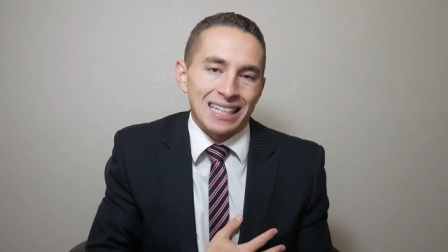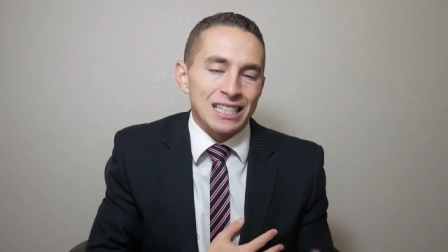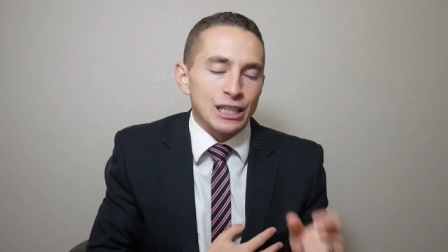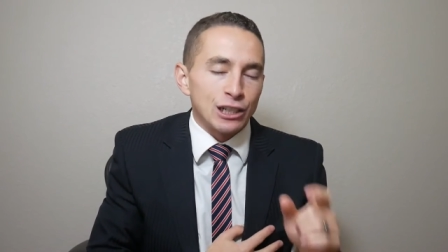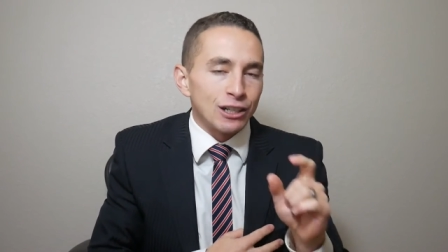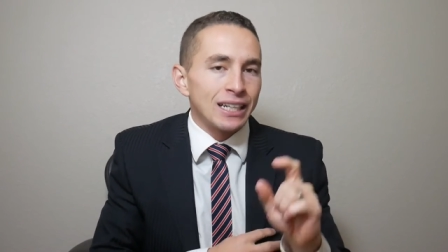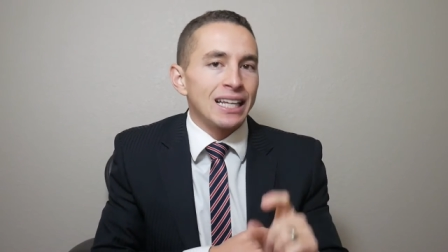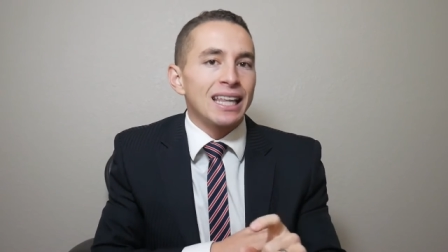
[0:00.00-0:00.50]
Is
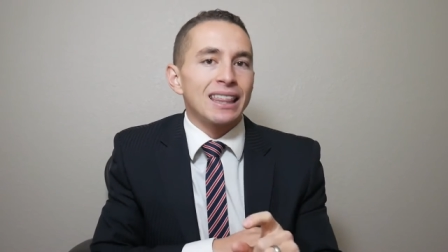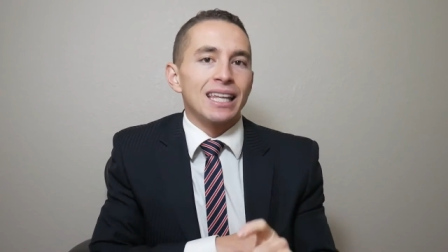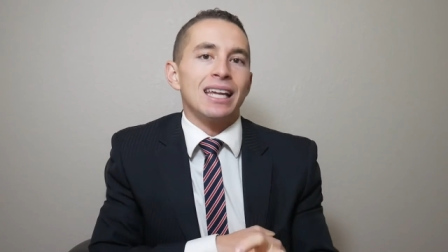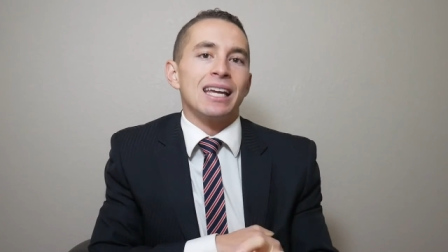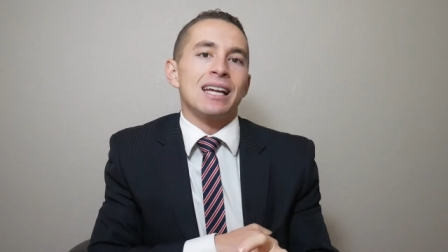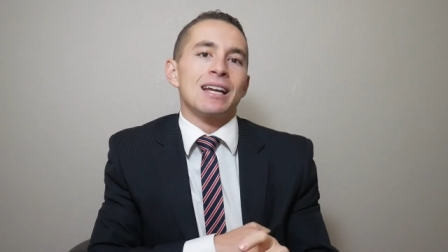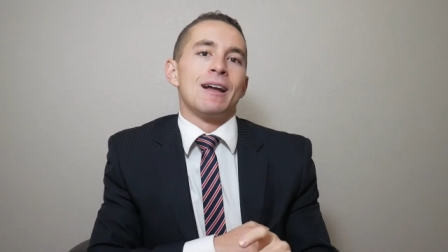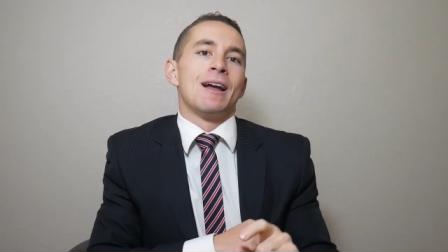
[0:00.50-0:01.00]
there
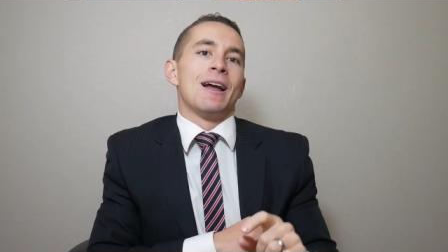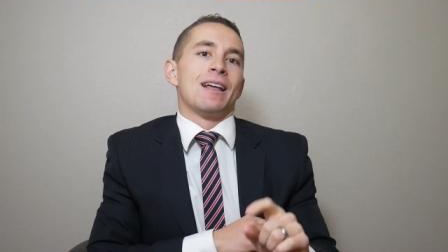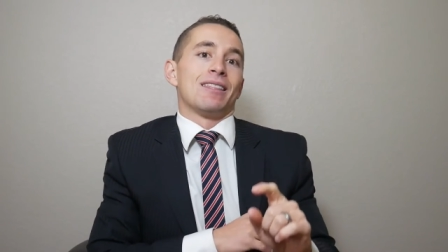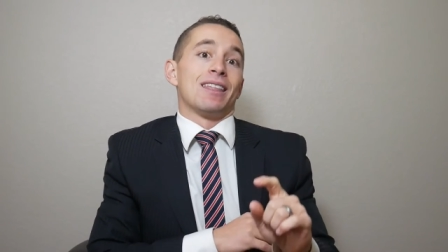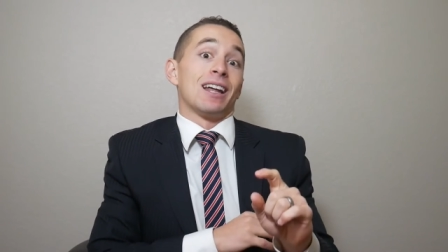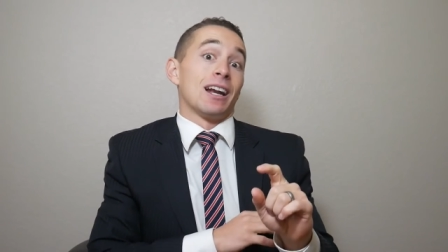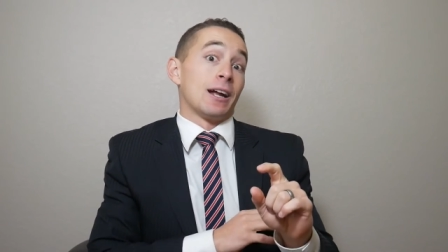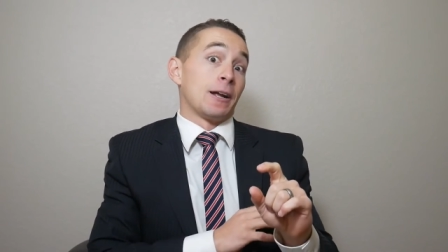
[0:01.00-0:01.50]
anything
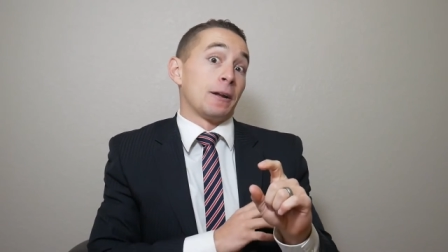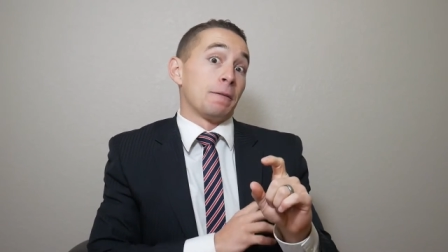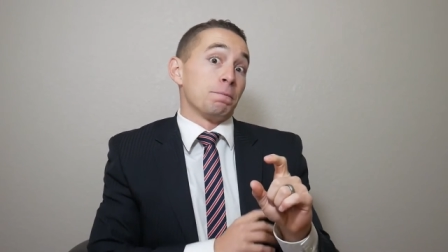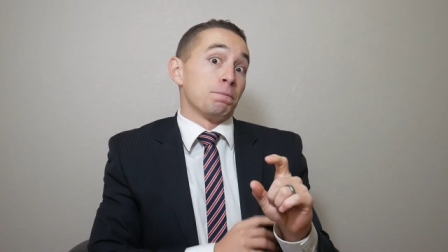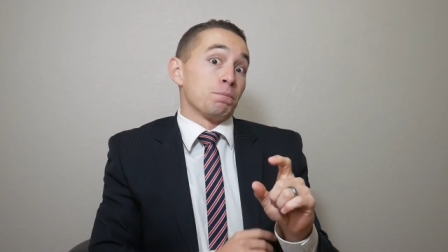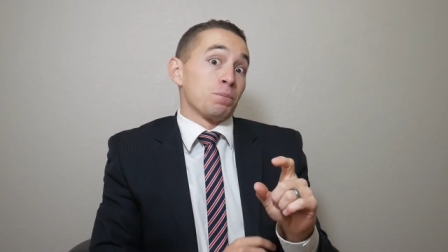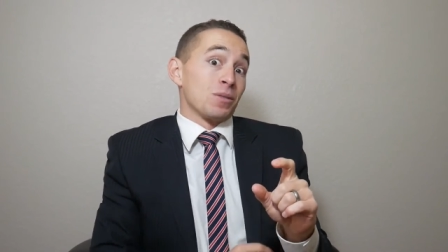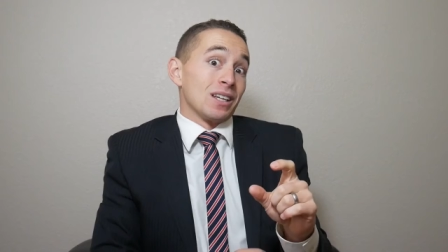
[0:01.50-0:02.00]
that
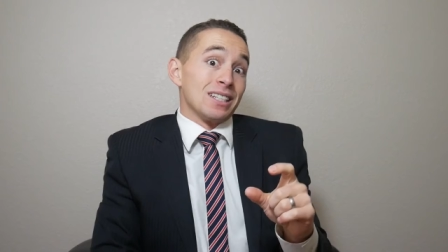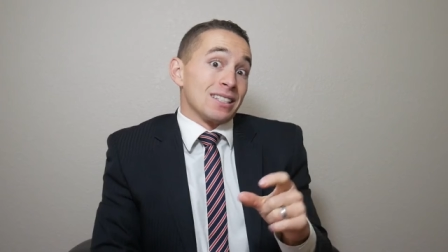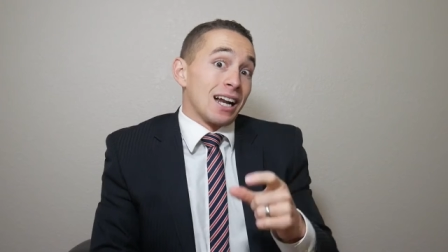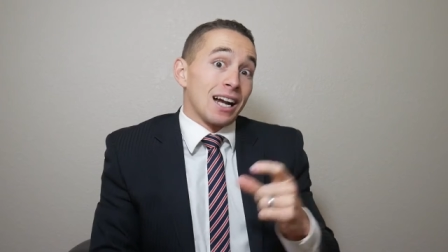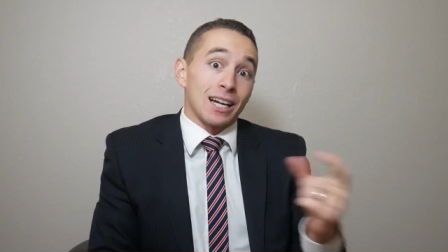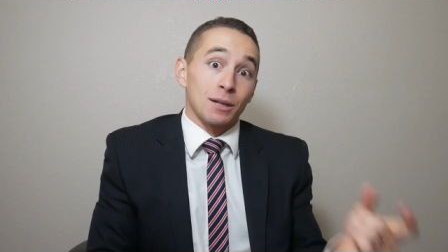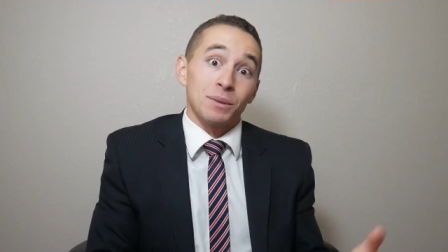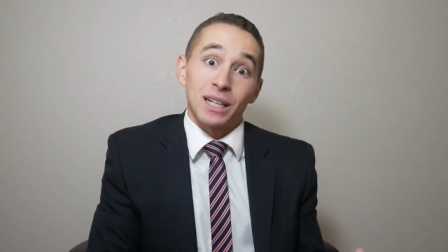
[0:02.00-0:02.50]
I is
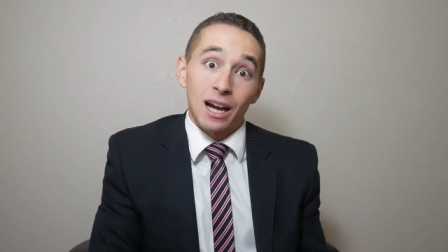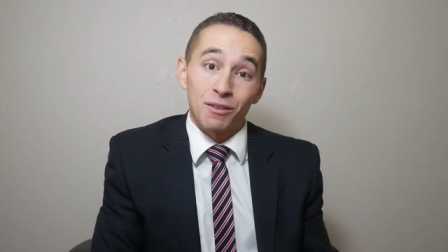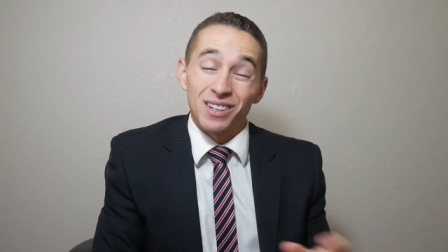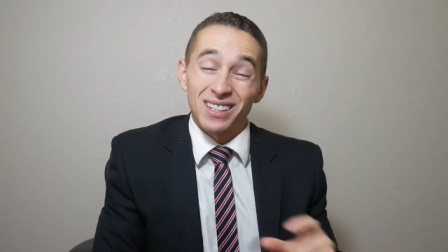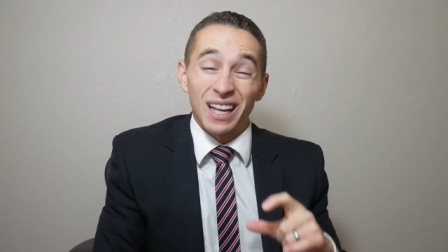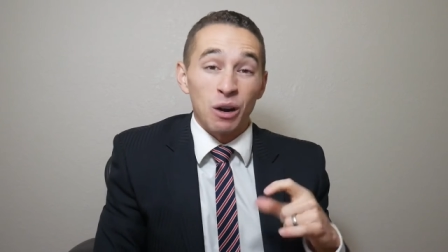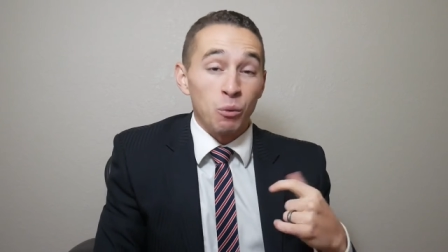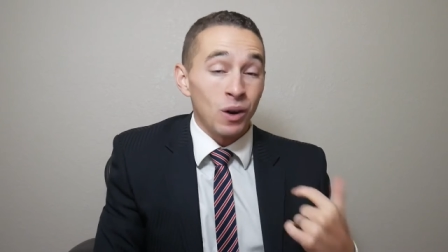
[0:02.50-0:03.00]
not gonna be
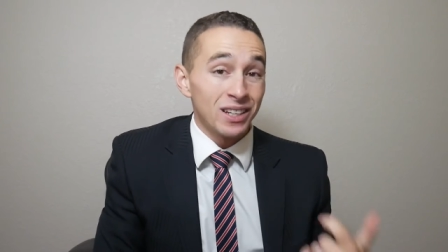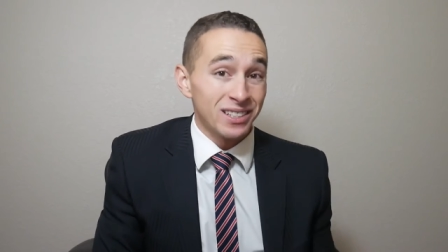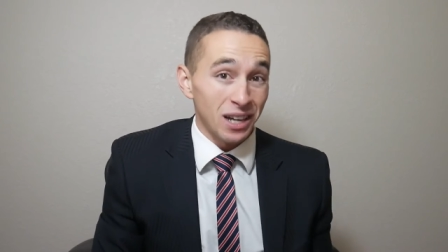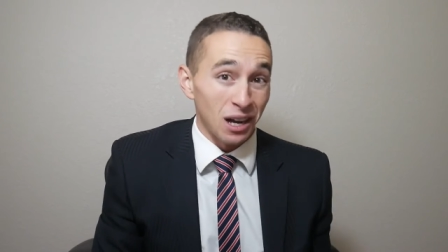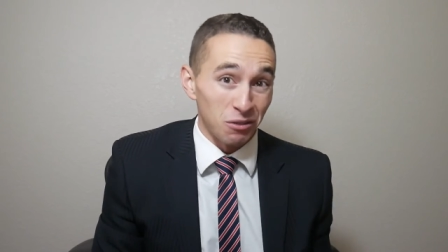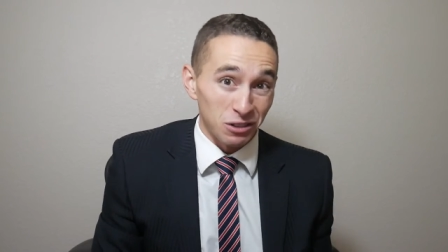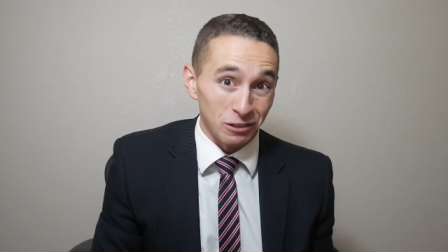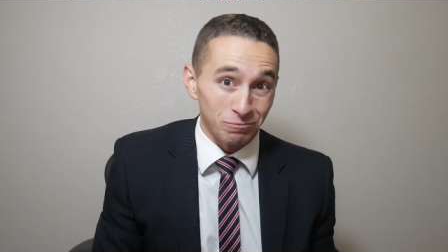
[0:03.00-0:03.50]
covered that was
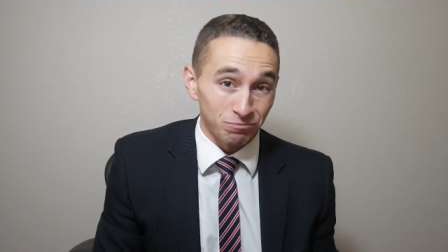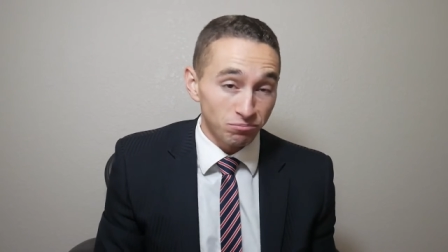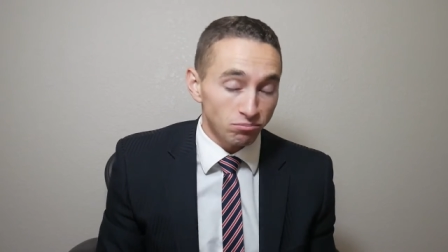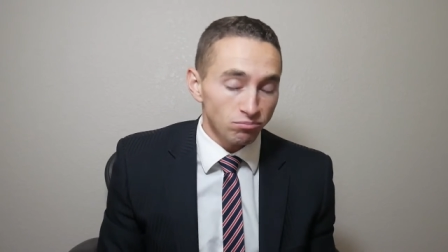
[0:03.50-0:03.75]
covered?